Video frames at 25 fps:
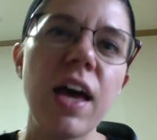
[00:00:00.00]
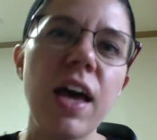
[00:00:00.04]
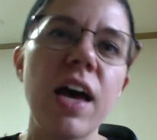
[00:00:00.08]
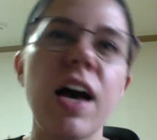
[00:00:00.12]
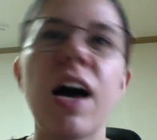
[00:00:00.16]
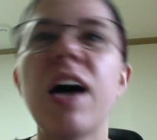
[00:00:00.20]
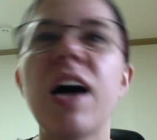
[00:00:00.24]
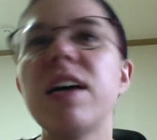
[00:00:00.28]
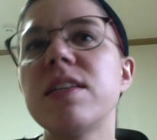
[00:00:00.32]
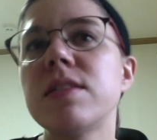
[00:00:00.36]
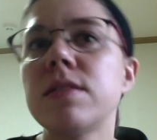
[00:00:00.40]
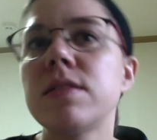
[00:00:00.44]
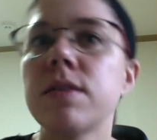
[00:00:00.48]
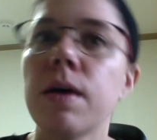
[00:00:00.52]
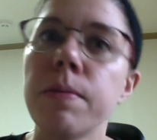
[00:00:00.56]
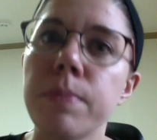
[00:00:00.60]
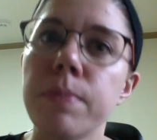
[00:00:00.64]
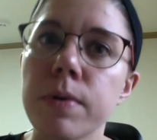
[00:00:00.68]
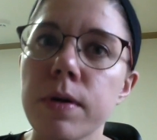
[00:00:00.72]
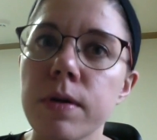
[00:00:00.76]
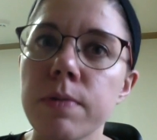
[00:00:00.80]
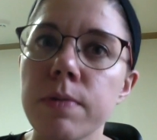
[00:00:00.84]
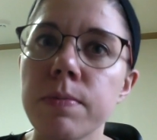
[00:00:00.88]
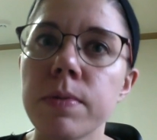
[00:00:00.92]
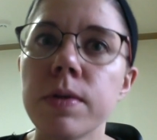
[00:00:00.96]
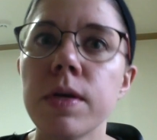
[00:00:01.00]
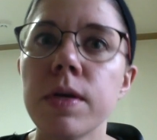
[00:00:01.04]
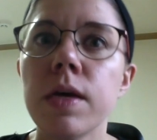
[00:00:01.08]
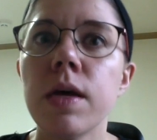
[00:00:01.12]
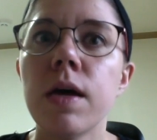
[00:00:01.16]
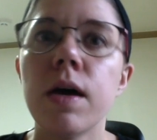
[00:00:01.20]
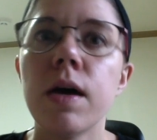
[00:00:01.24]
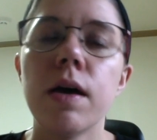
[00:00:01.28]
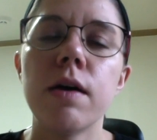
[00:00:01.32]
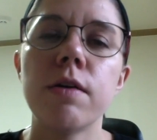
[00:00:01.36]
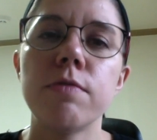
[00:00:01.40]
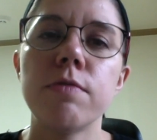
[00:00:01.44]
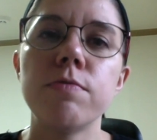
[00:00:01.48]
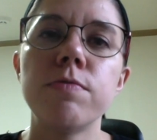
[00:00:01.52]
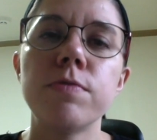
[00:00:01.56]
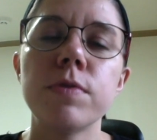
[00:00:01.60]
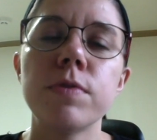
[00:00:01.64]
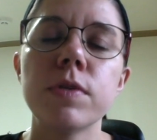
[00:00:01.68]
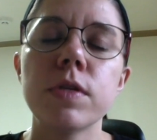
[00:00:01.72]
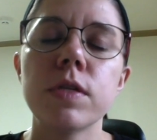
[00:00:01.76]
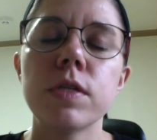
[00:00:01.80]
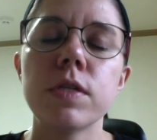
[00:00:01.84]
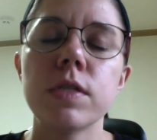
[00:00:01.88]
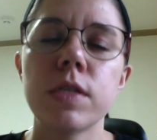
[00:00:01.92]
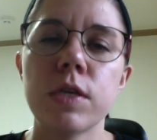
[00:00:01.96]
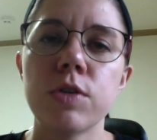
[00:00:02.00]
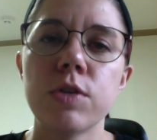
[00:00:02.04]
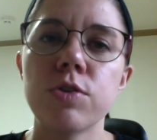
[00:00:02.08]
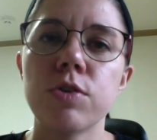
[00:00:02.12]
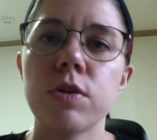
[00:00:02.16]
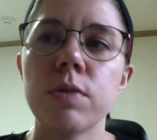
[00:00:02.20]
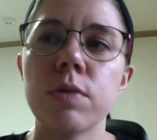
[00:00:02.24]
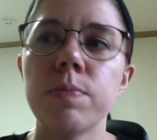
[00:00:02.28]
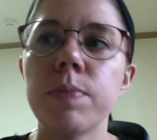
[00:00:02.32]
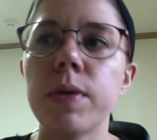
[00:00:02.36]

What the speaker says: suburb of Sejong.